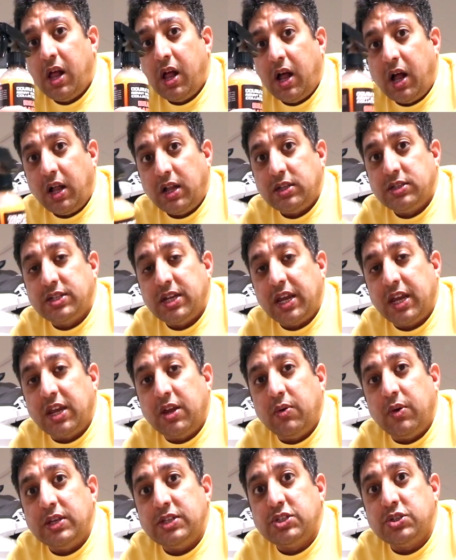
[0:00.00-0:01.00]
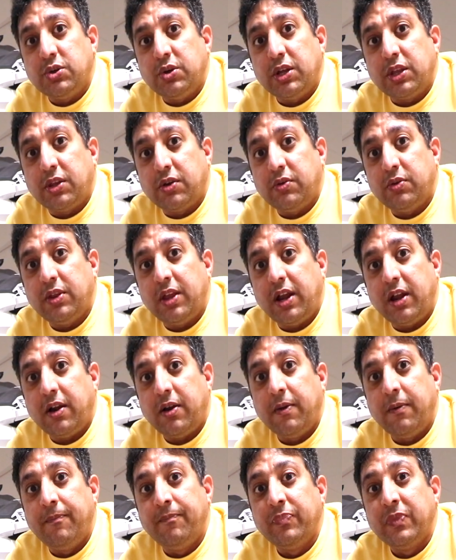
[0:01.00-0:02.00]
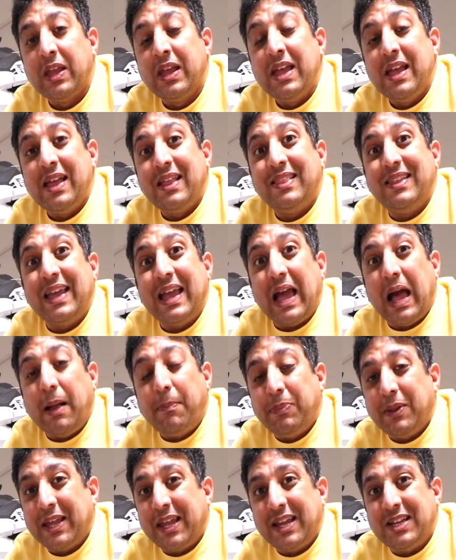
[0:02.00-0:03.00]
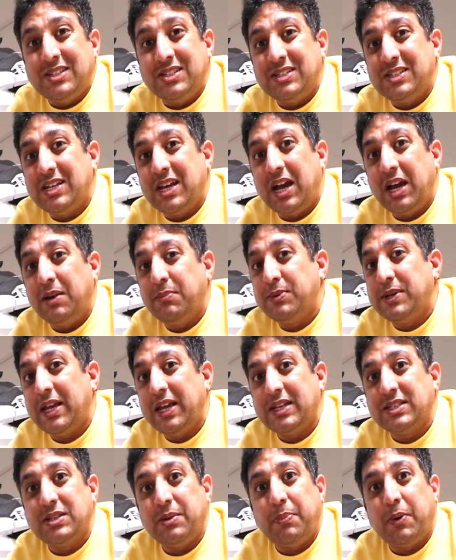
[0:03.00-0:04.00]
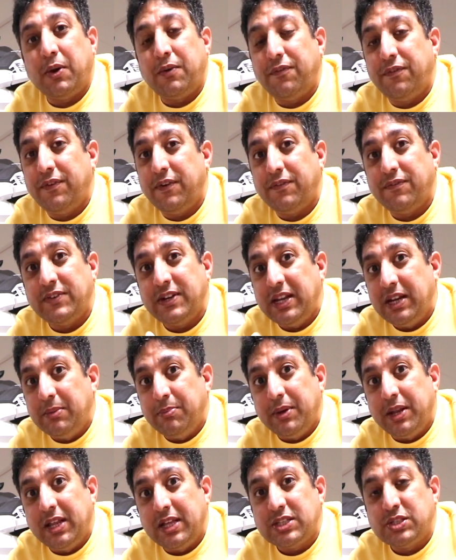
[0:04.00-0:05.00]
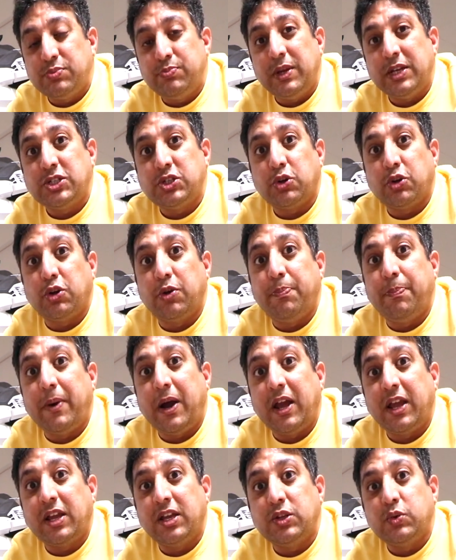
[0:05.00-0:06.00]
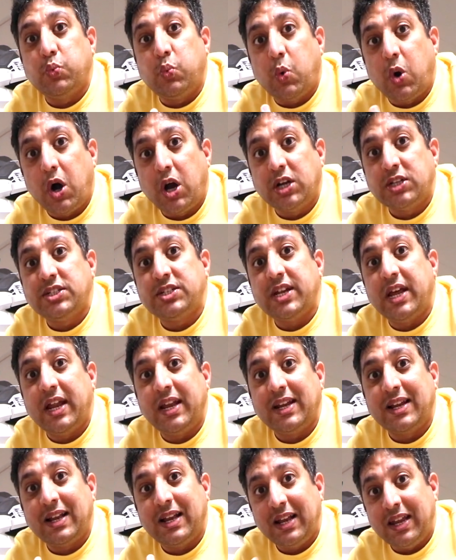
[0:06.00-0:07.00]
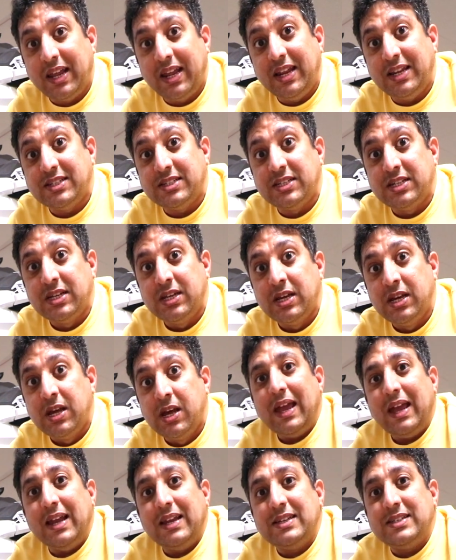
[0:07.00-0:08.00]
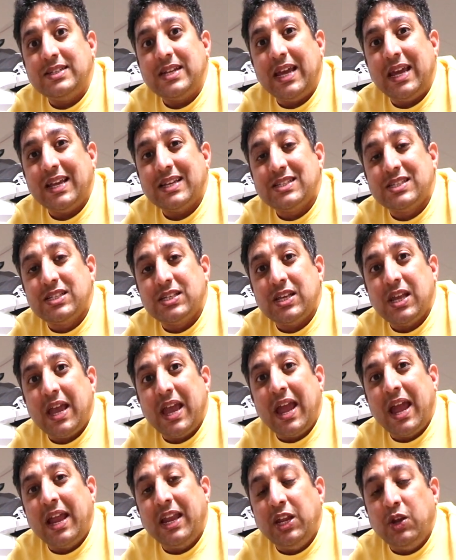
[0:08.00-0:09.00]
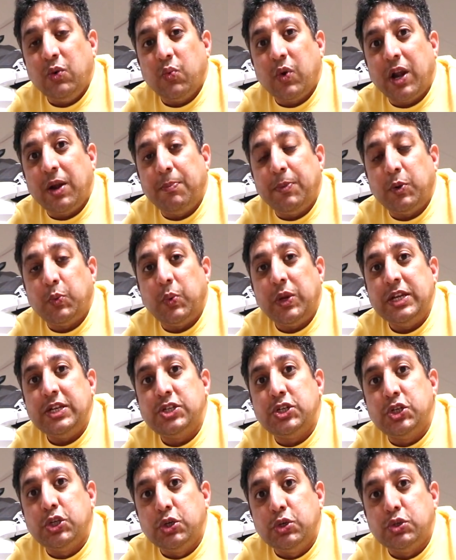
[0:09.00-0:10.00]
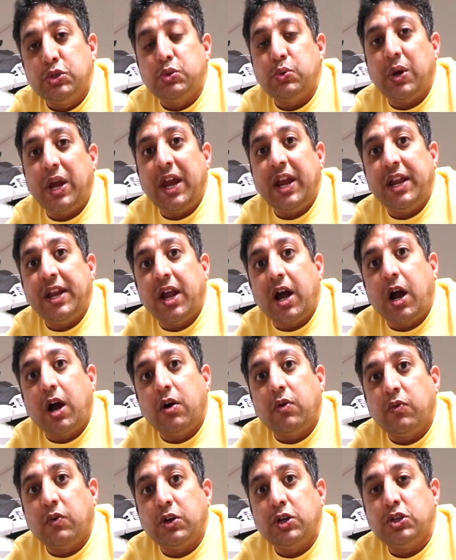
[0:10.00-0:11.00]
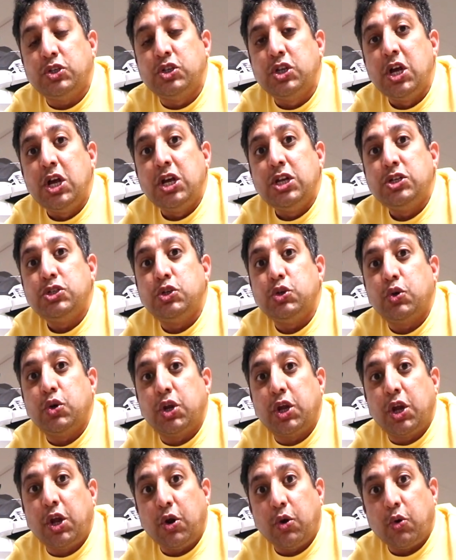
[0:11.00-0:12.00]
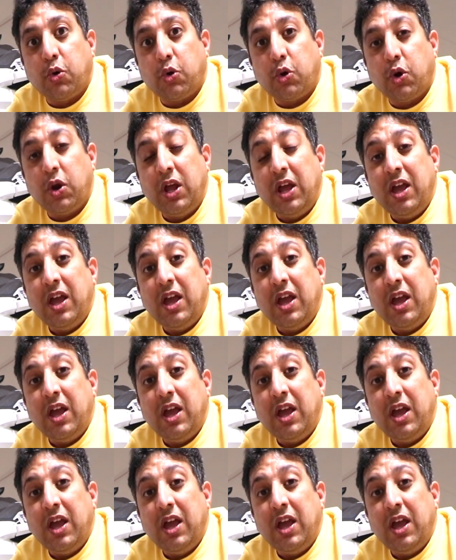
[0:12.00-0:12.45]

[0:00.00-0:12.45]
I'll take you and show it through there. The application time takes about 15 minutes. Make sure your bike is washed and cleaned. It takes anywhere between 2 to 8 hours to cure